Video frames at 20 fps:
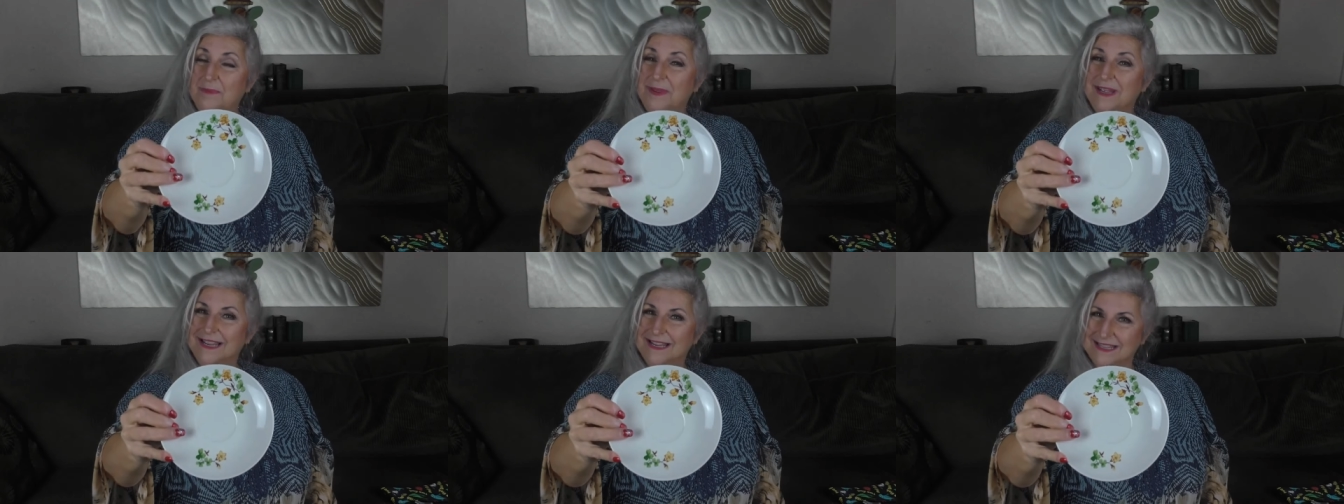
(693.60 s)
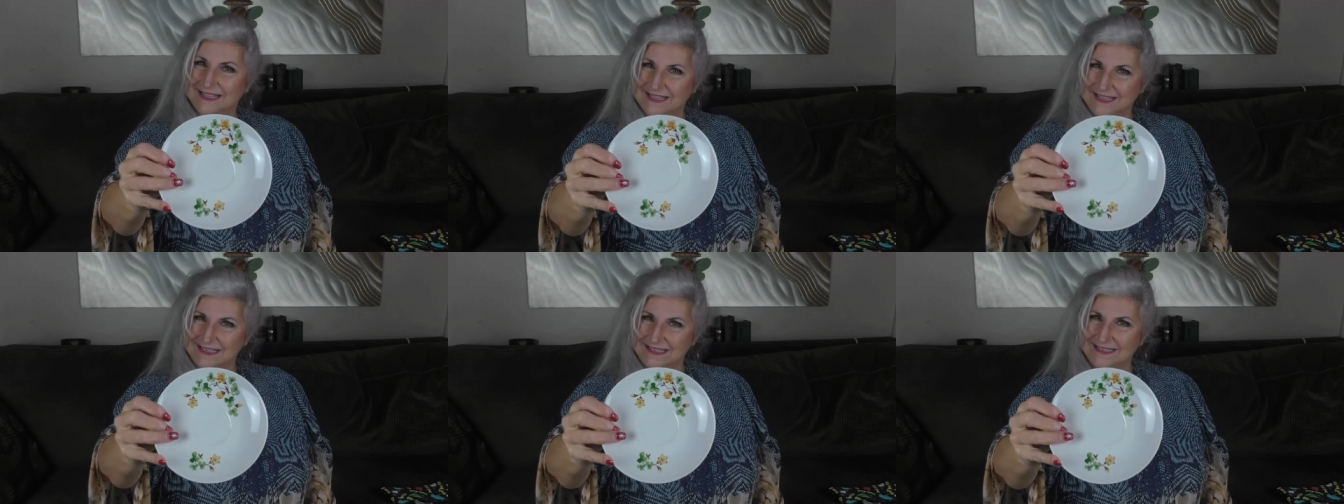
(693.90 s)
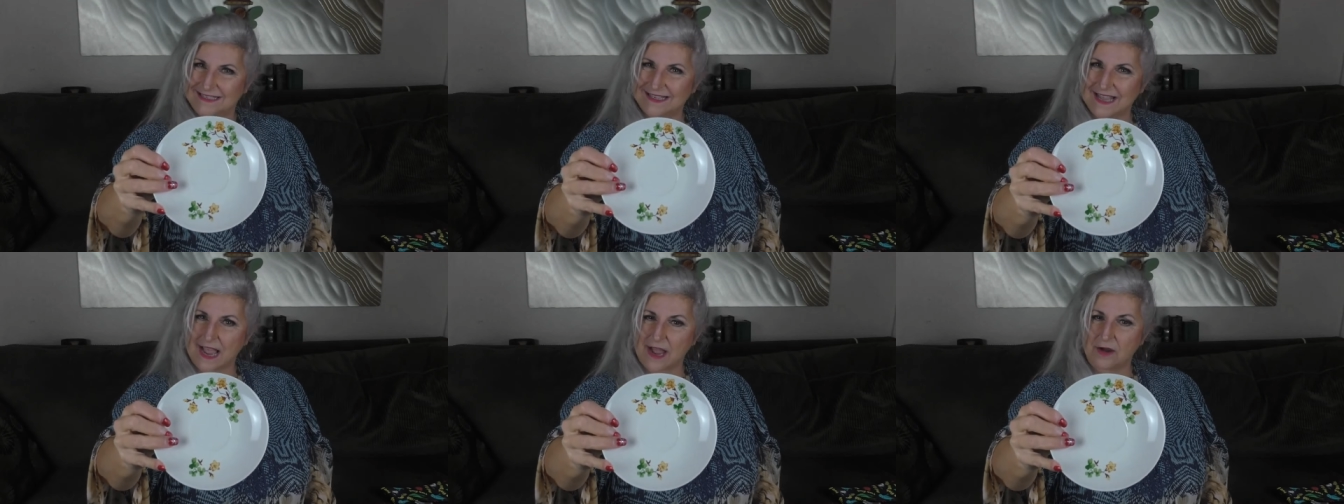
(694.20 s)
picked
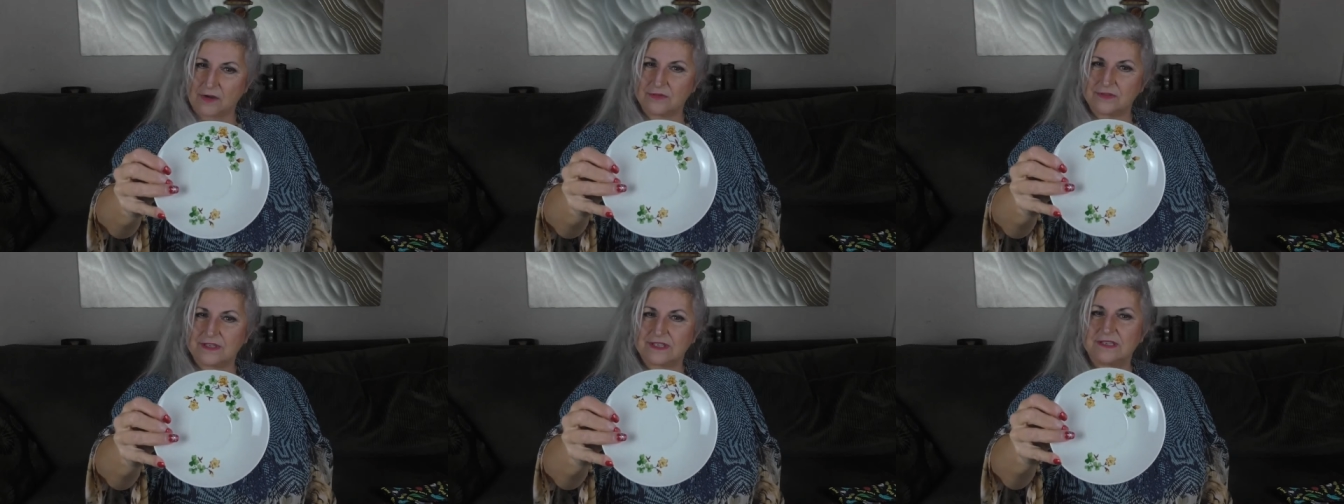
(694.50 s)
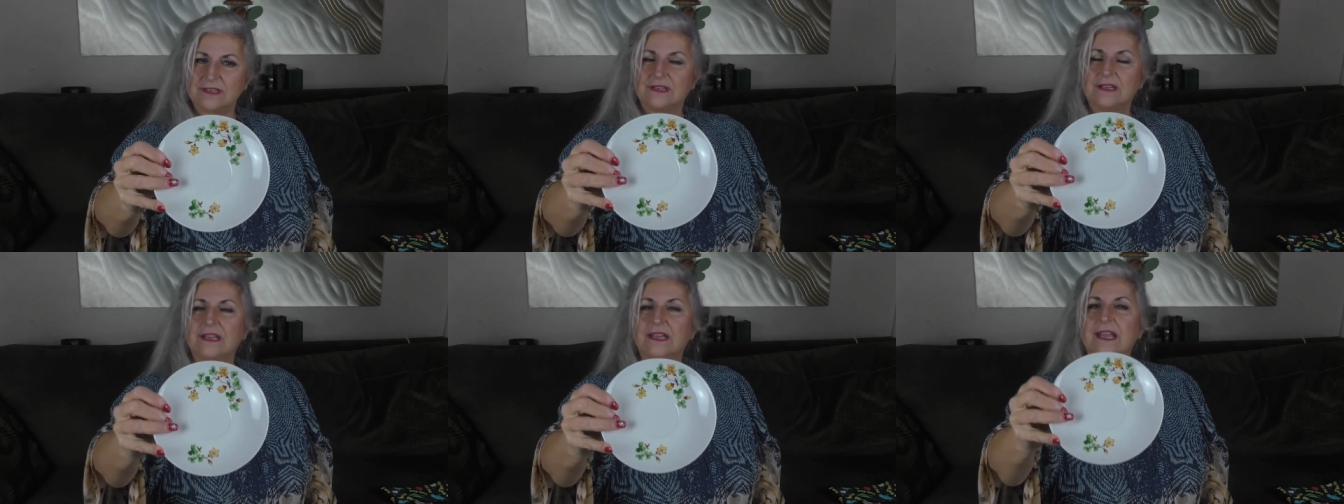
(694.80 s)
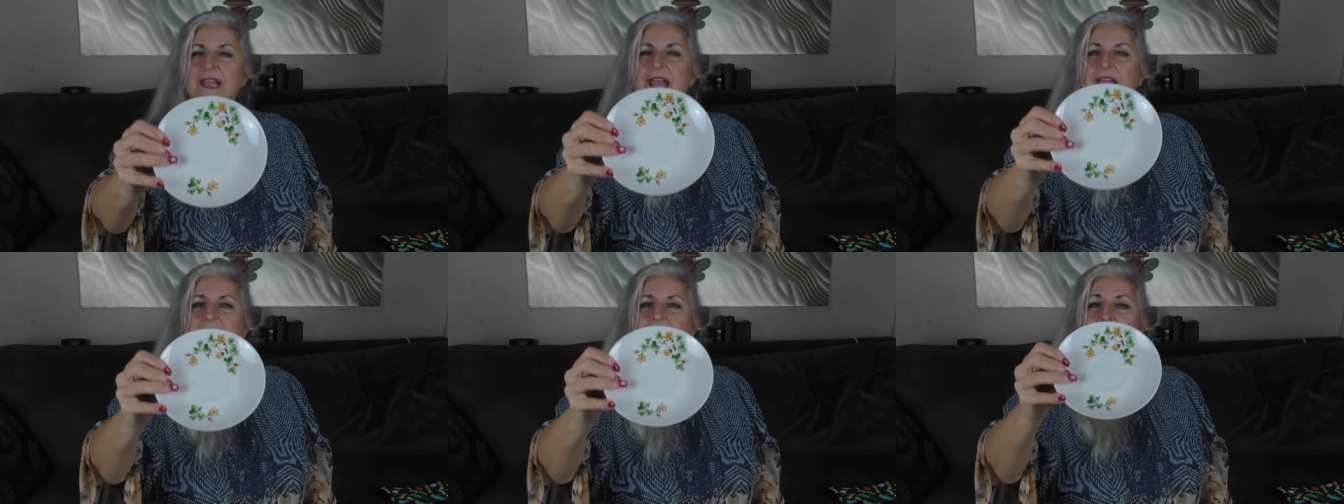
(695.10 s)
these out
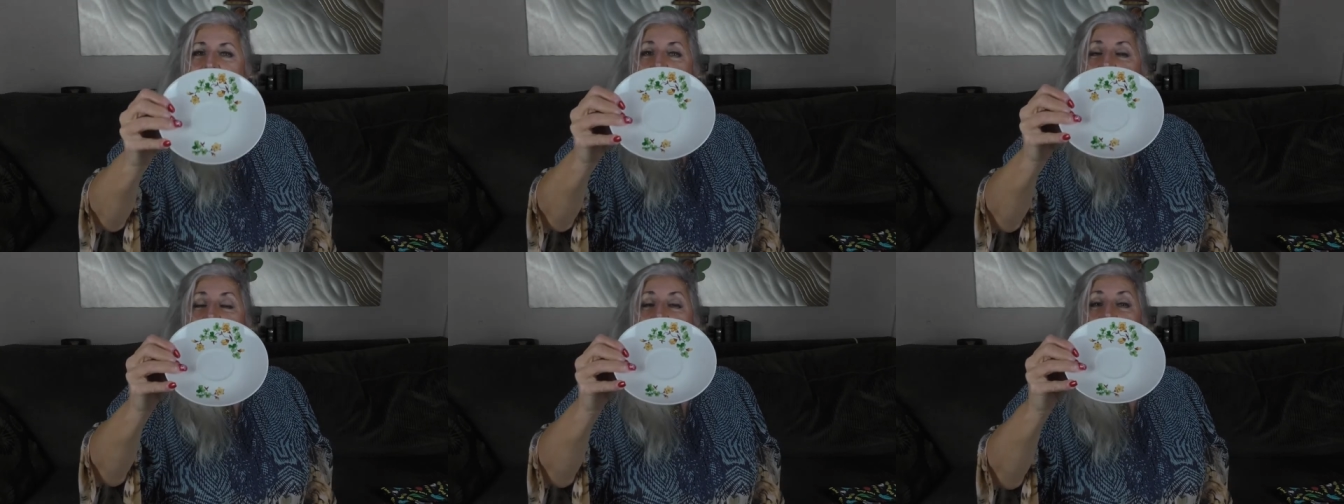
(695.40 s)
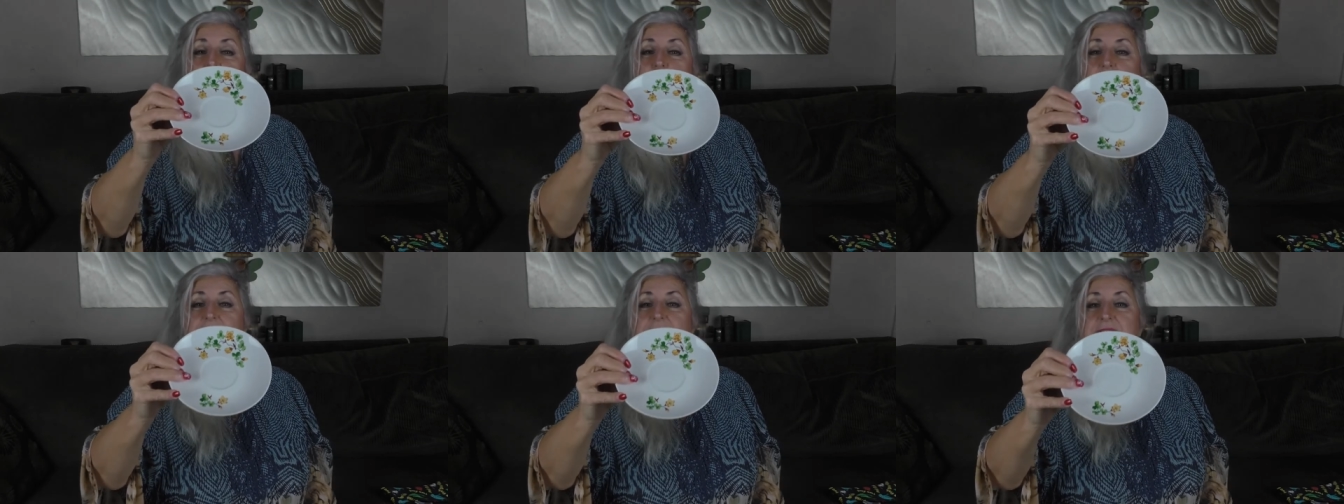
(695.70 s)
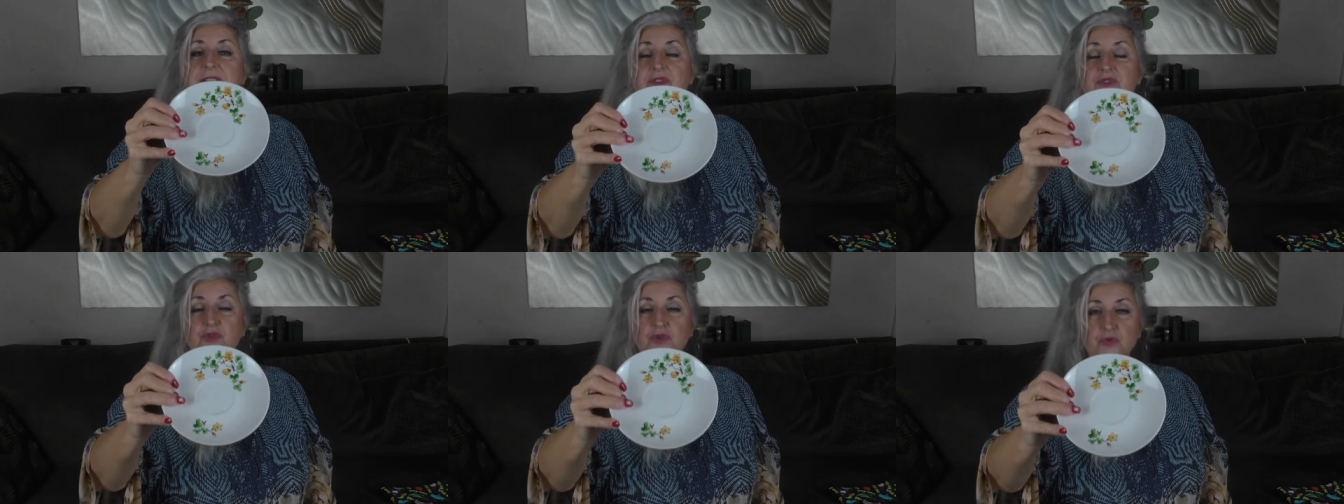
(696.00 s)
and he
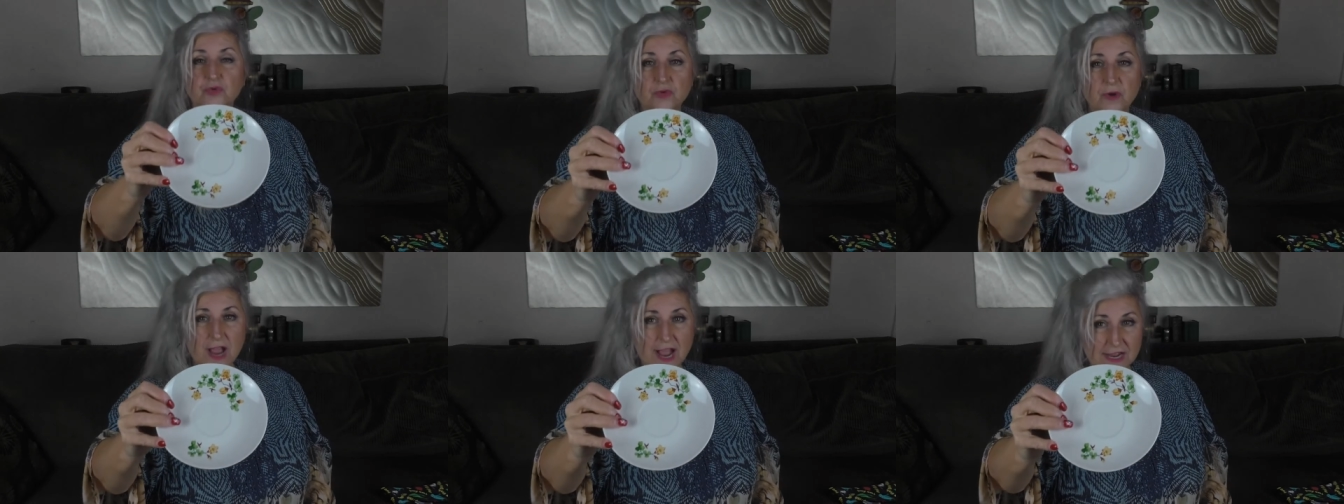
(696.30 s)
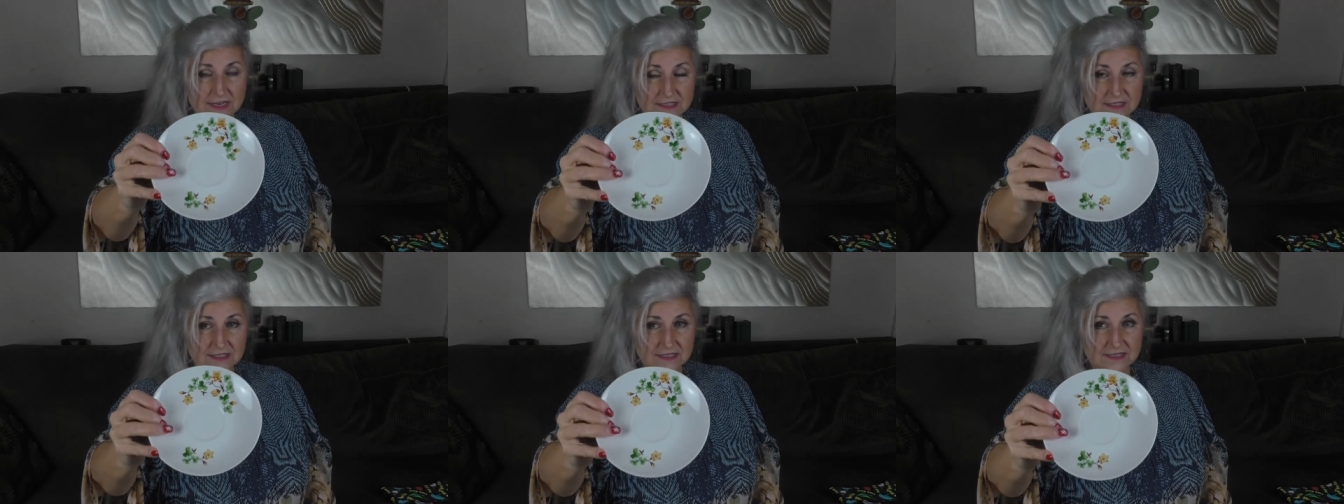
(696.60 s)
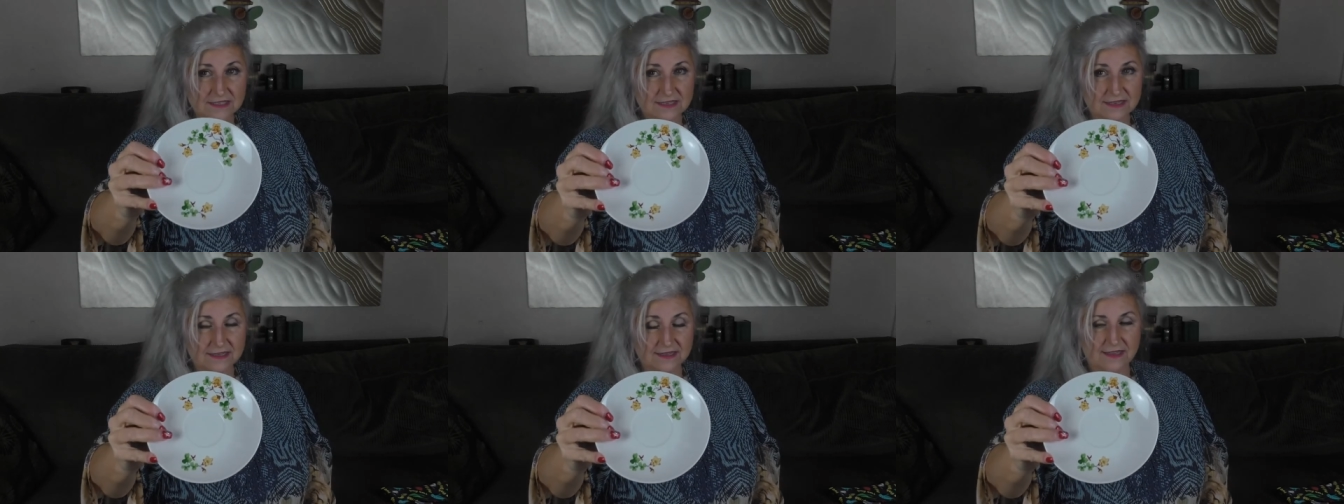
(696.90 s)
was
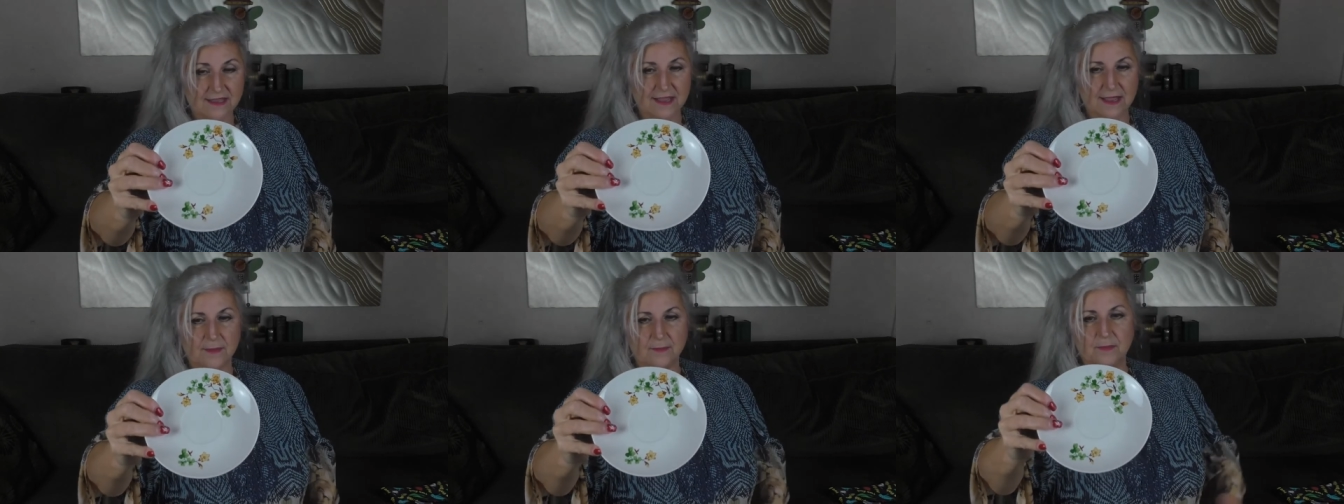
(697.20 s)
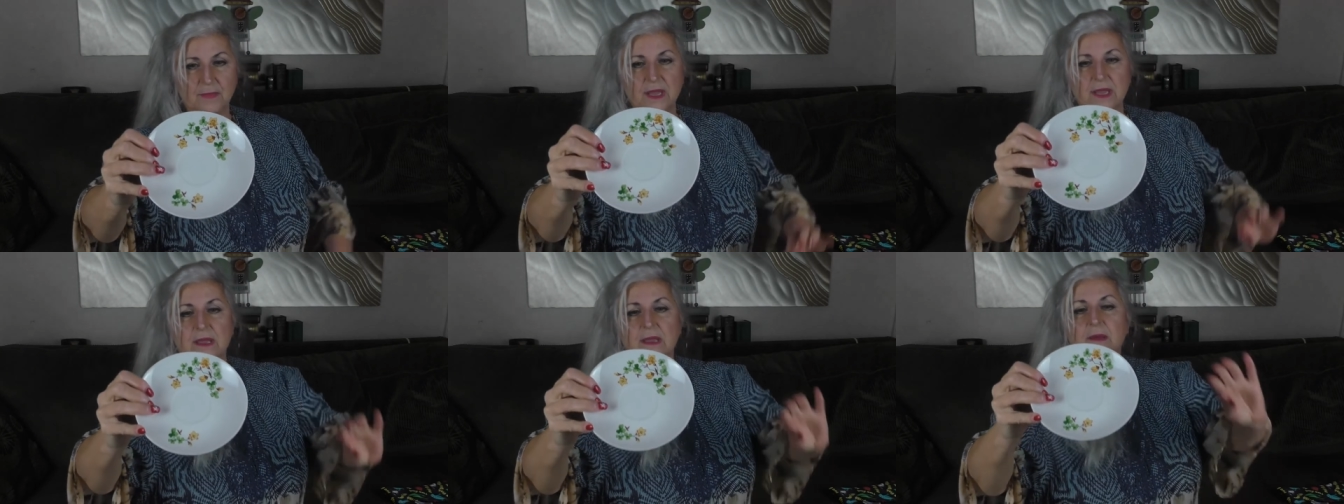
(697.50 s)
attracted to them